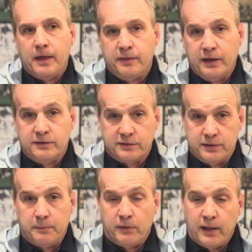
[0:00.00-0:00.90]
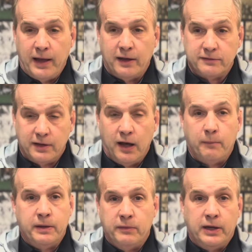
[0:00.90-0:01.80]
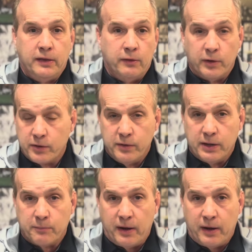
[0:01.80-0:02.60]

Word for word: Things as simple as helping me in the recruiting